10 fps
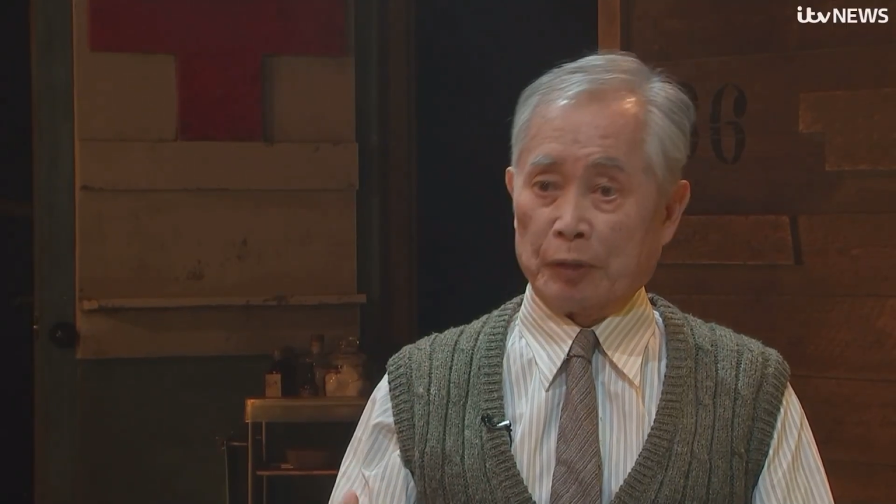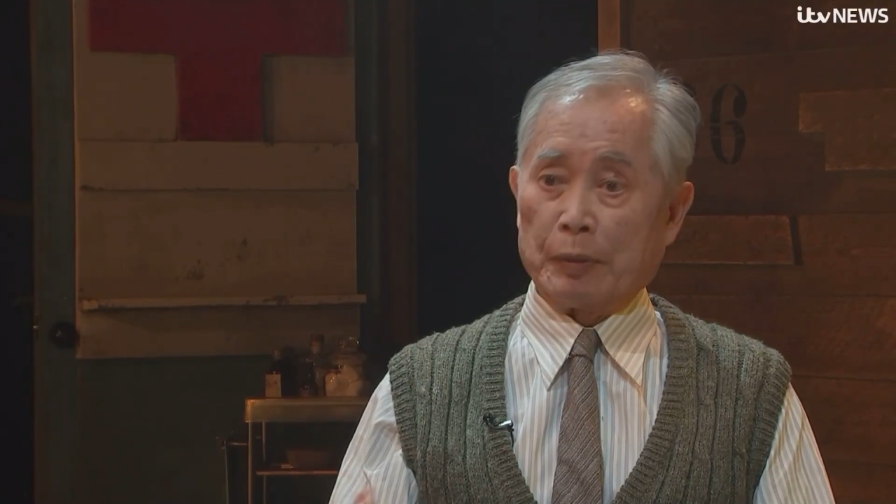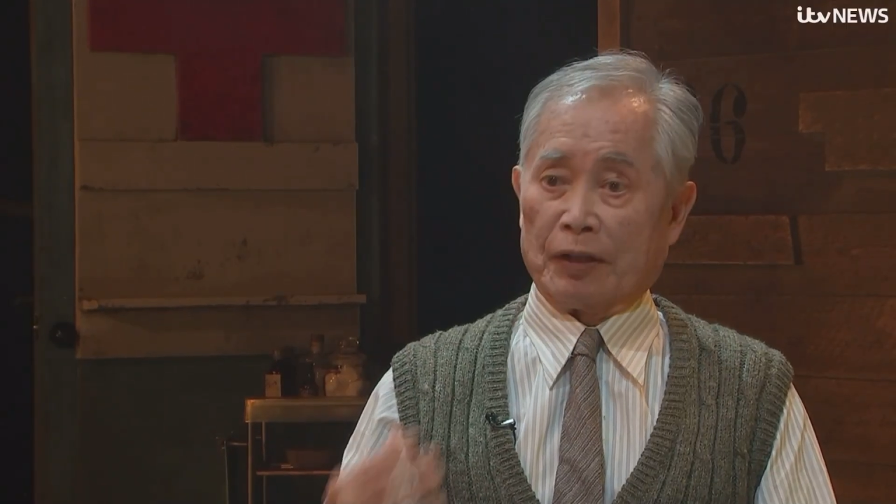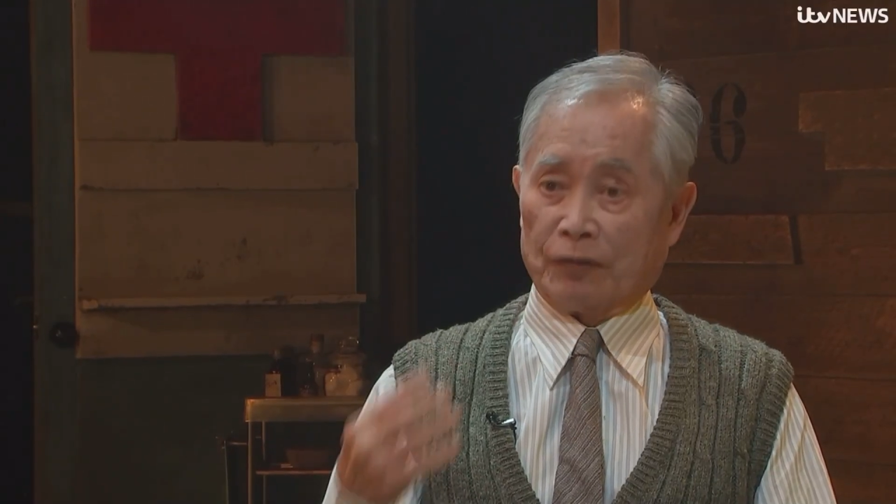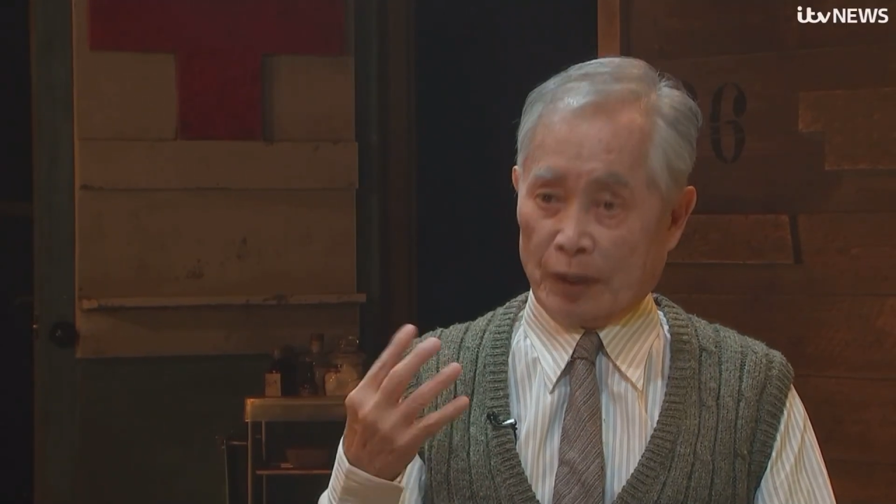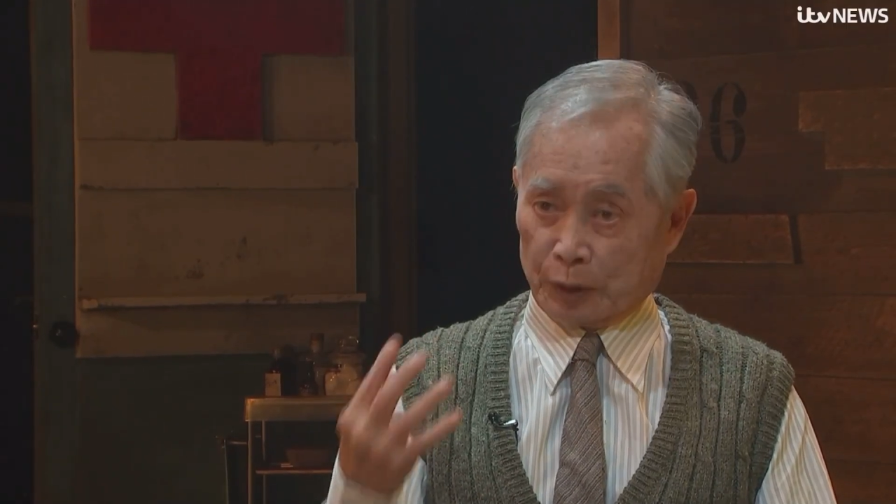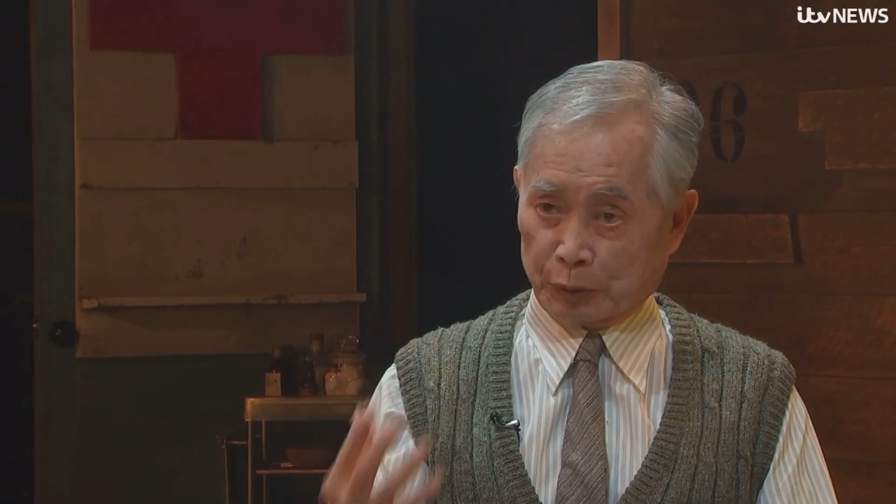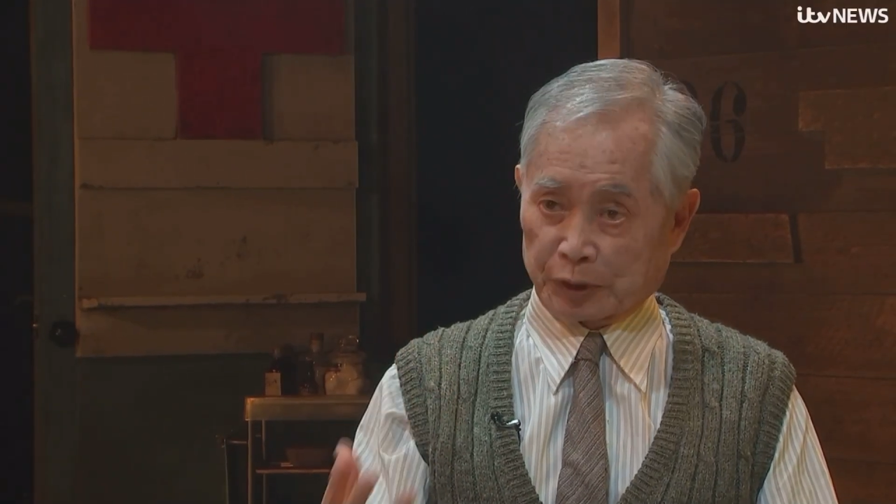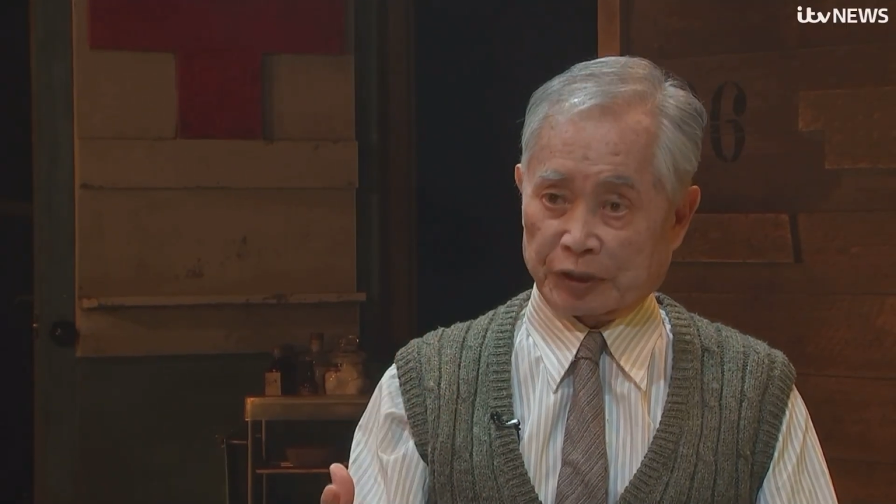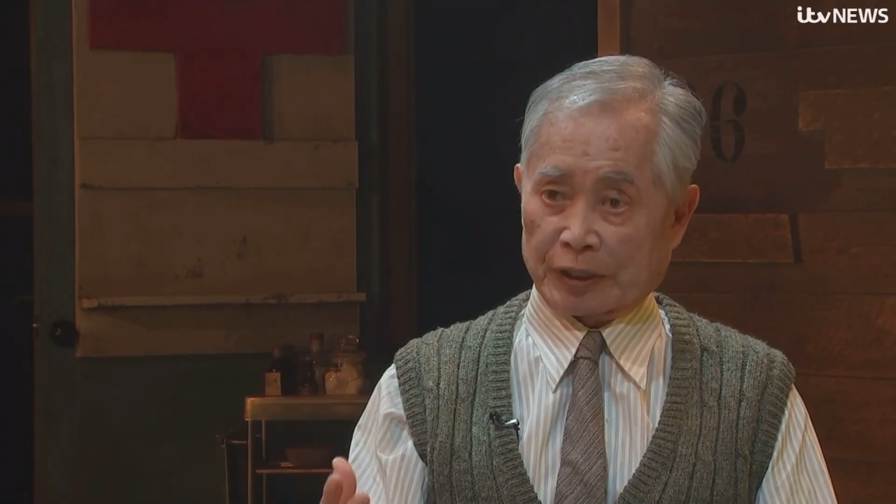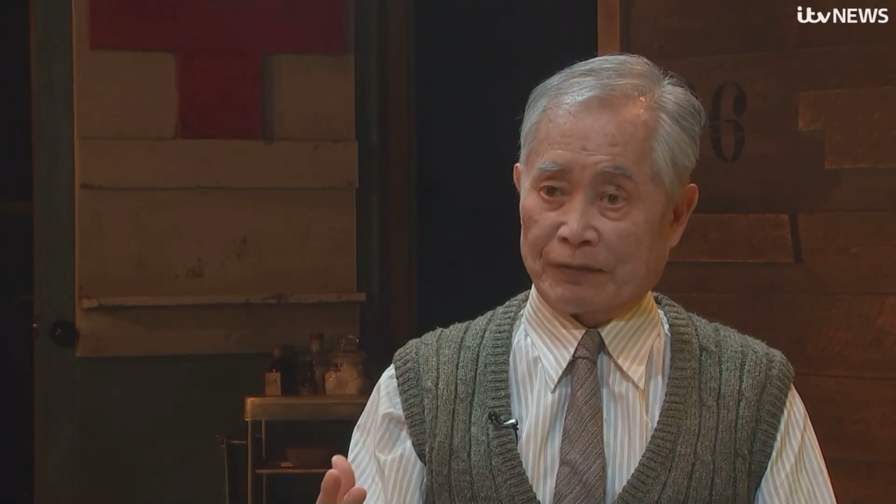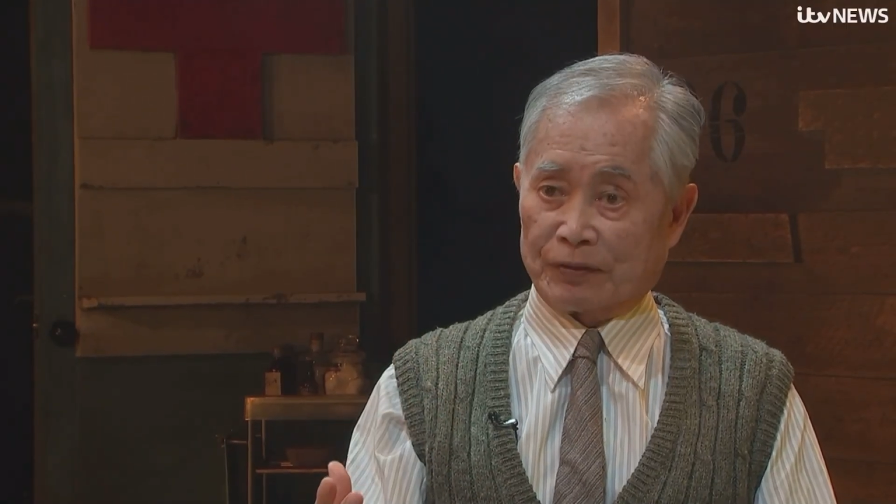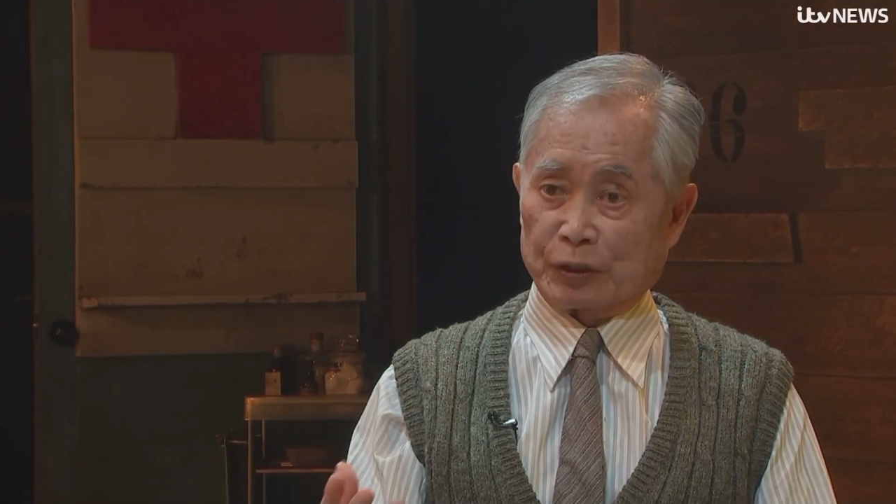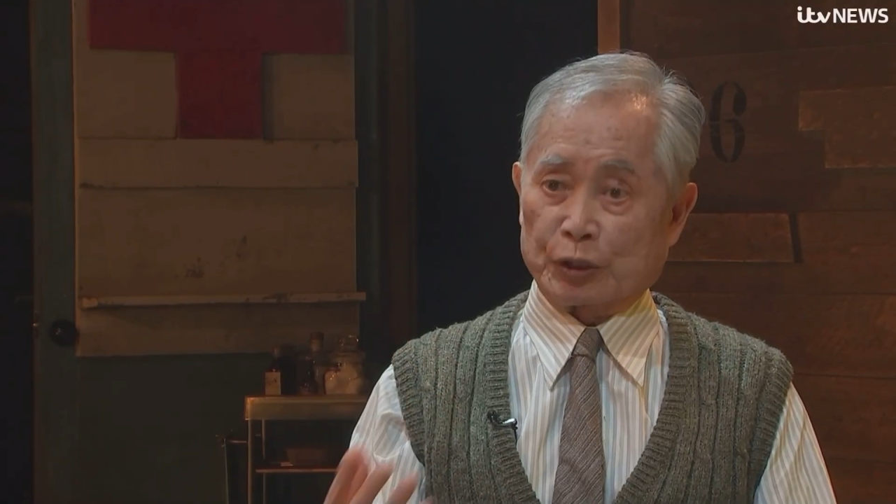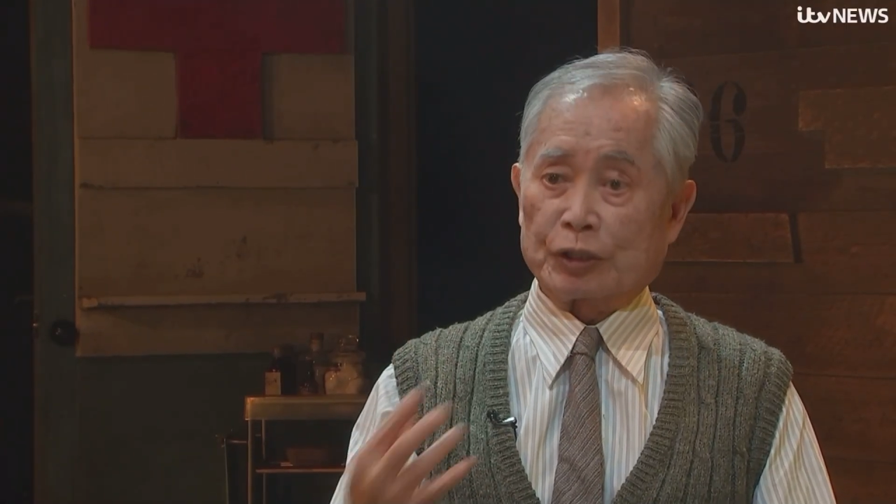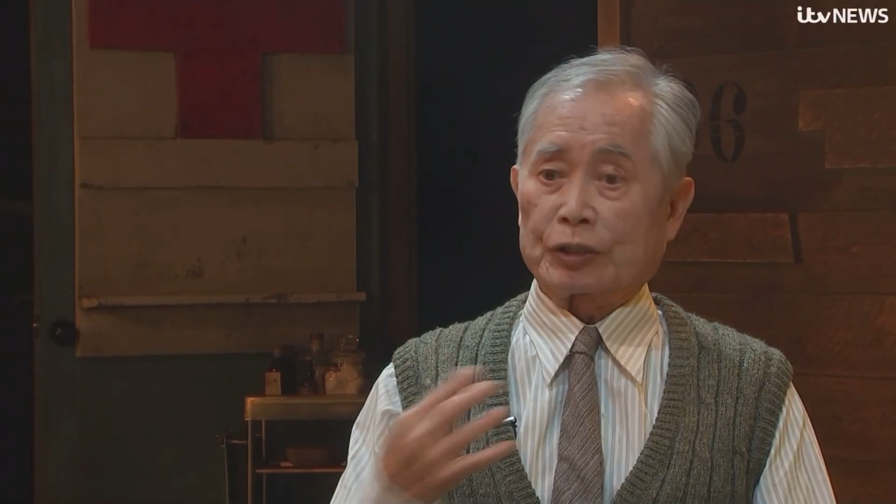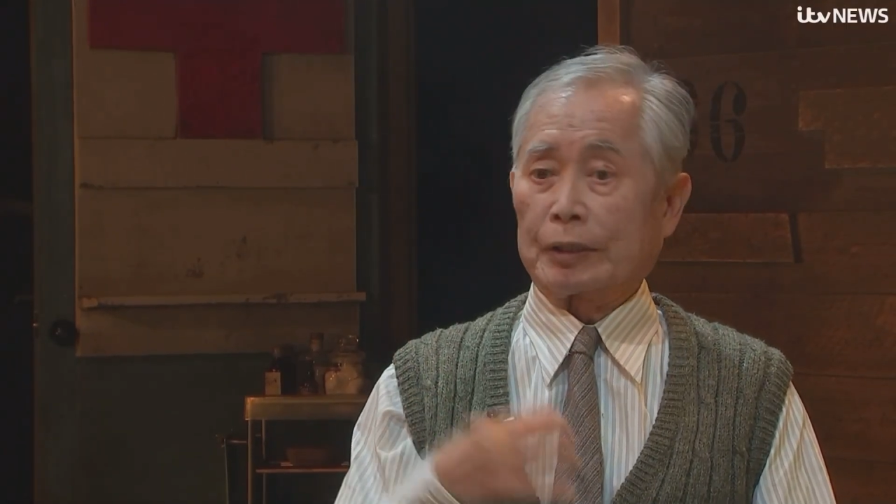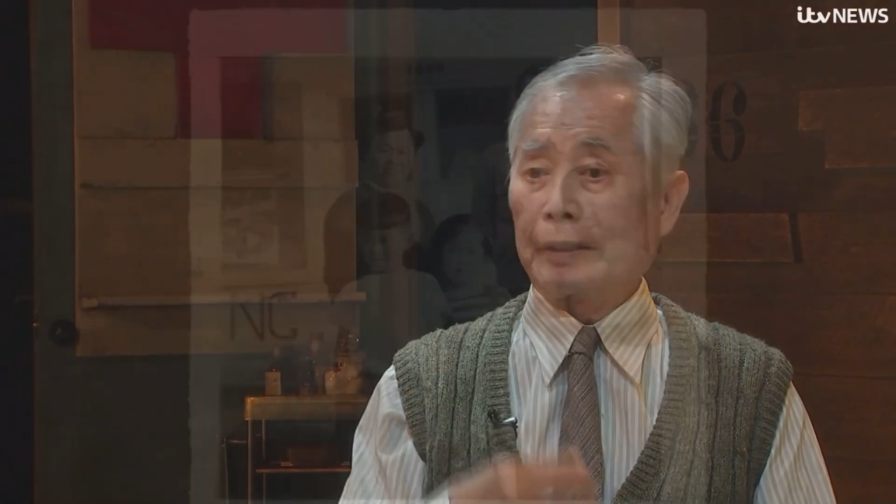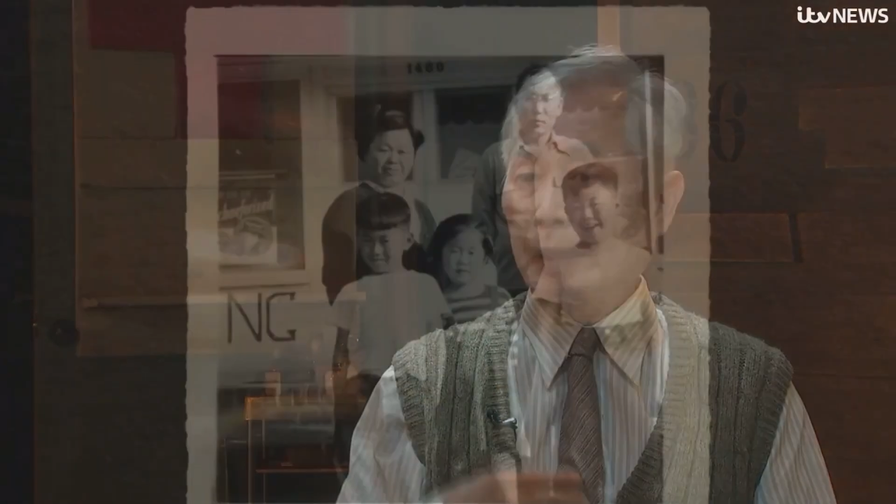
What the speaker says: My father was a San Franciscan.